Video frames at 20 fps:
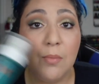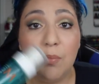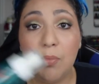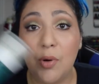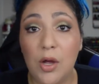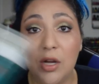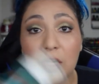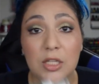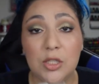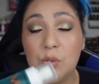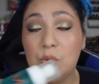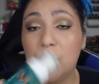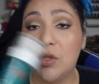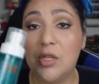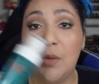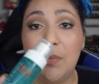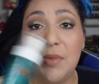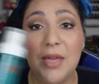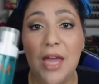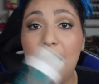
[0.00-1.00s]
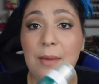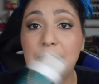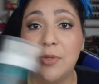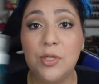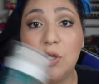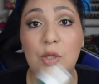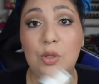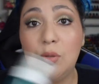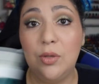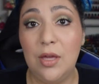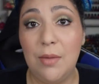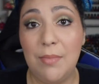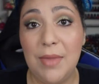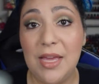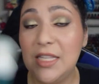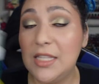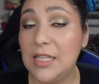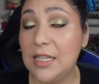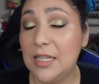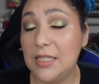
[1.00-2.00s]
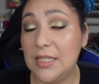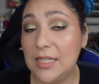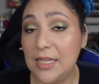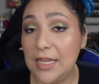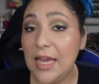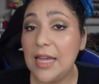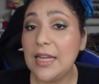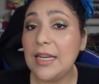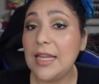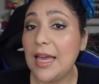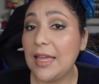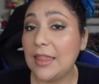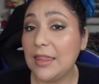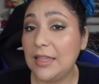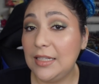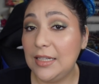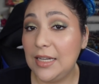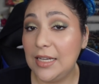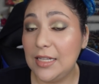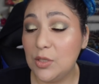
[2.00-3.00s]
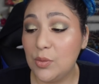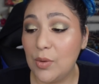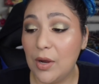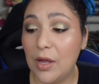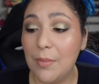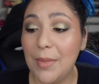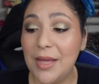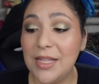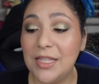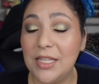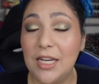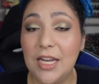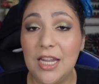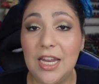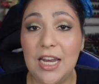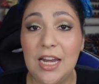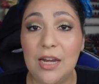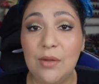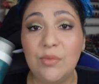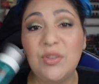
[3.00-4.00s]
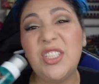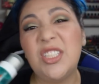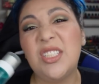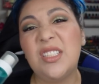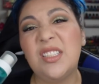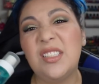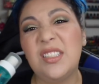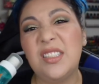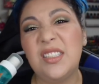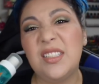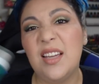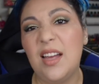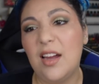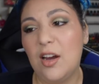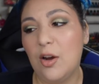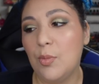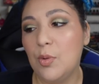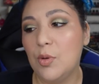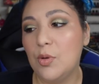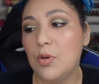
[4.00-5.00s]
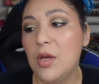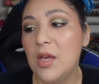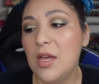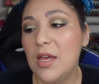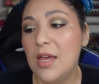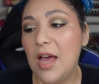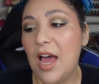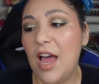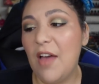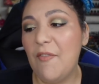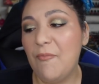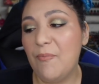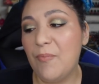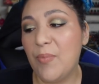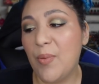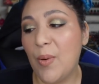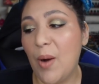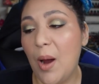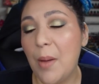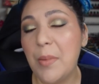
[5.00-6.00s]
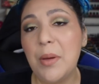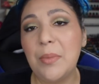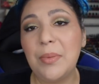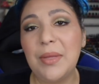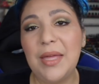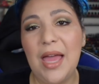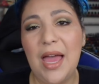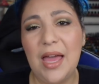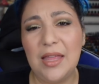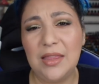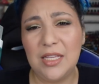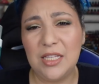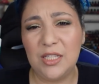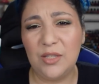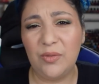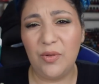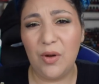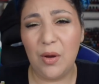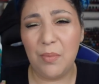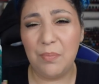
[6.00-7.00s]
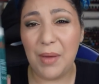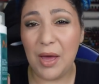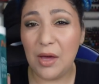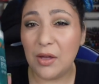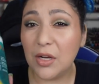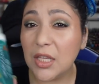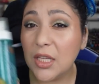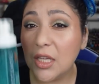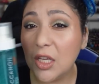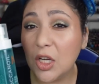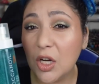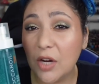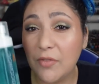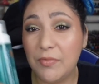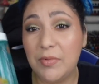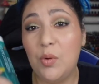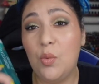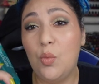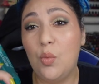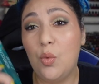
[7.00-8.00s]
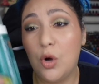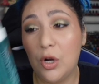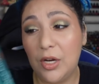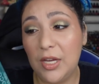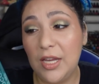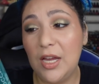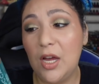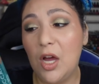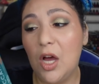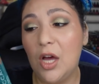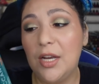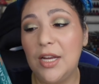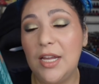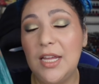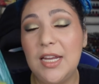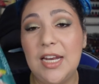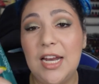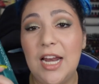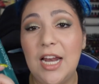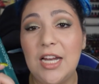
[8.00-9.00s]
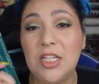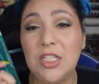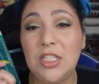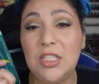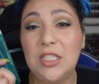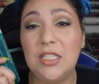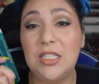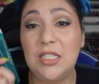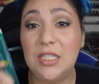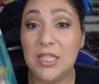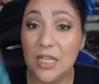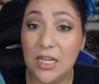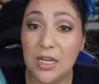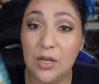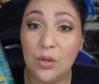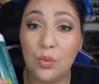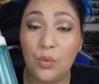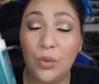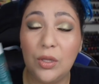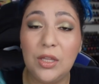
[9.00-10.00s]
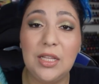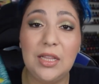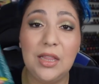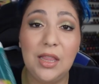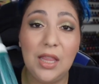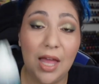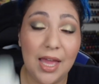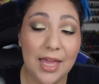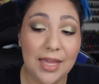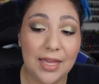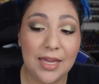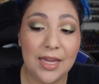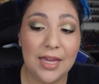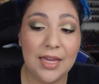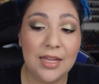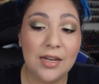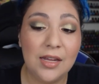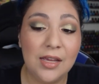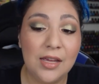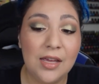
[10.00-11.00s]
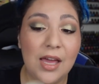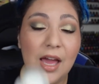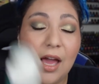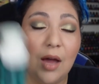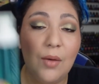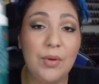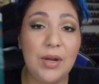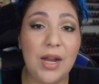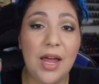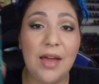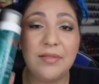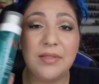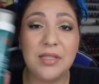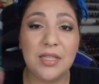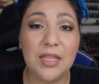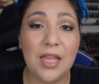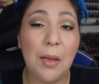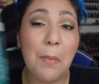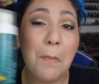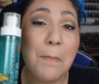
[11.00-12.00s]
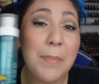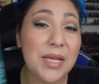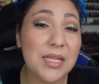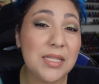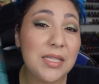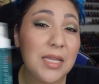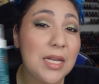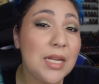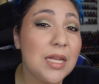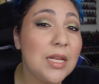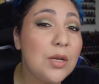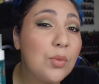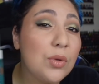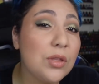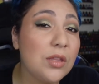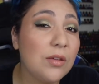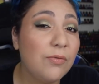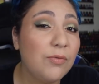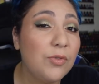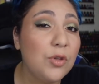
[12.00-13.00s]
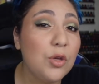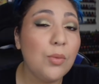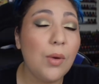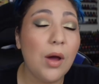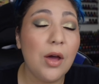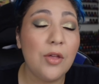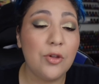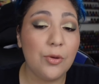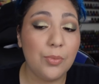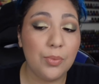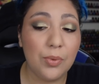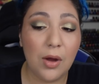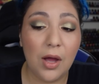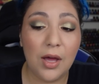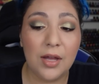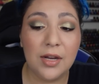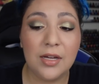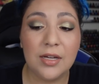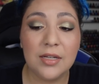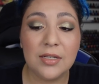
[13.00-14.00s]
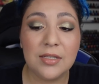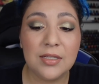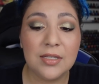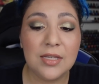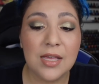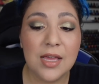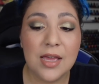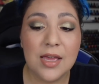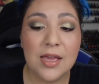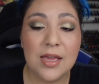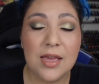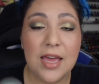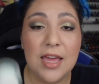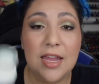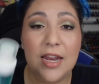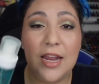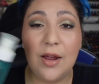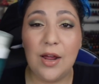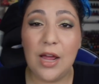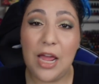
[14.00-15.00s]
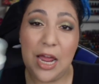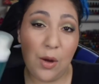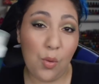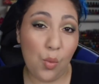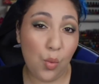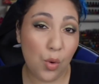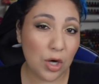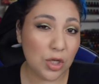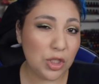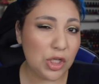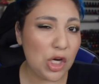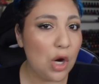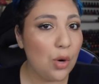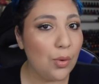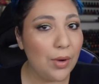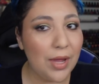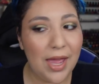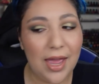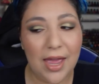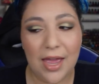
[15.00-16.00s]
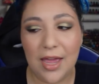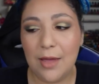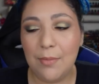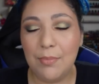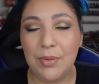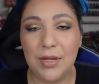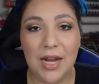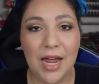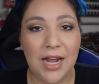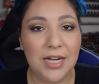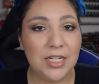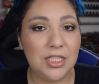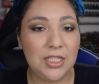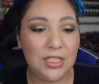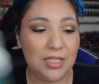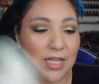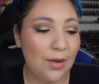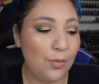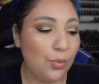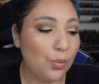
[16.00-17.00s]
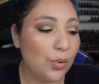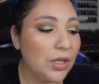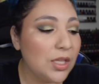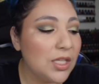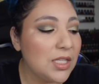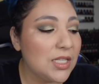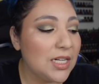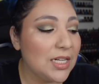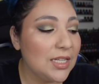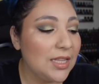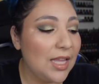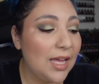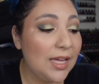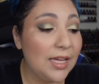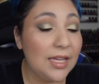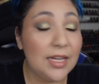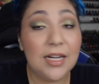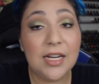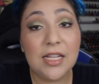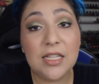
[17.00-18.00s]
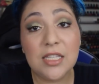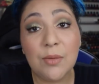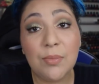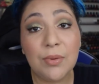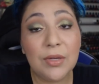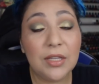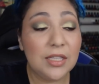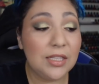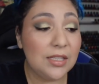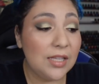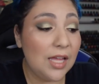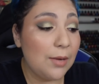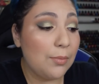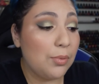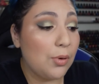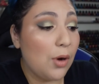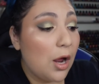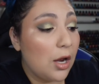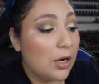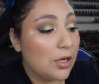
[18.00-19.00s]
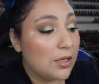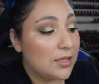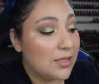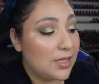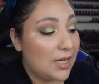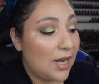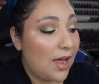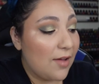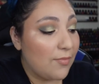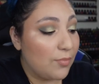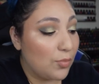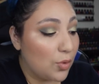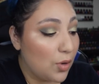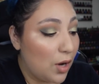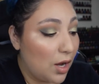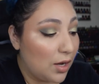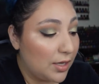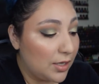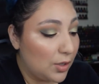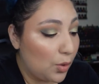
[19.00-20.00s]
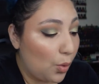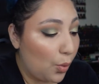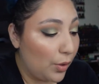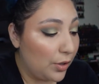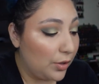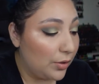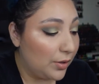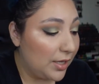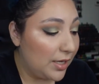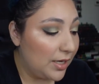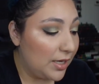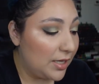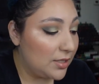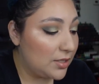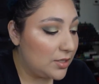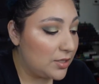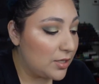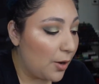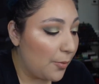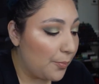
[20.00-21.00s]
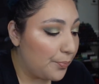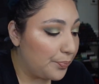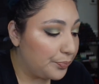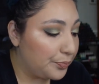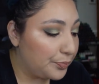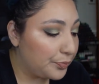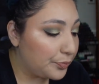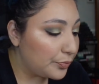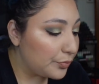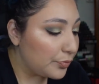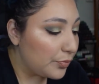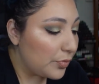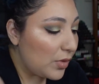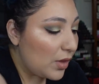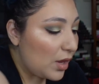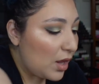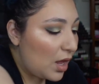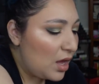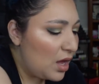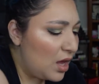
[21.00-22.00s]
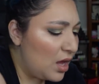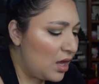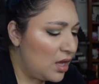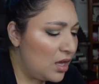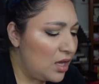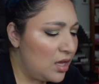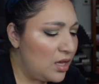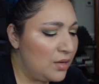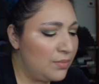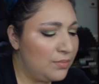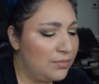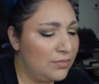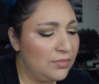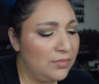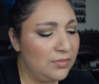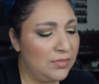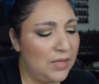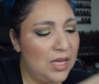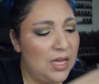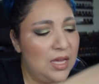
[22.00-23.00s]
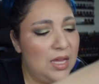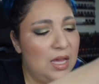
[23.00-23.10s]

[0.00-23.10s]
product was going to be absolutely amazing because again kathleen lights recommended it and it was just terrible i've probably had this for about a year i've been working on it and i just didn't really like it i would have to like mix it in with a few other products and it, it worked okay but i just i really didn't like it and i typically like products that have moroccan oil in it so um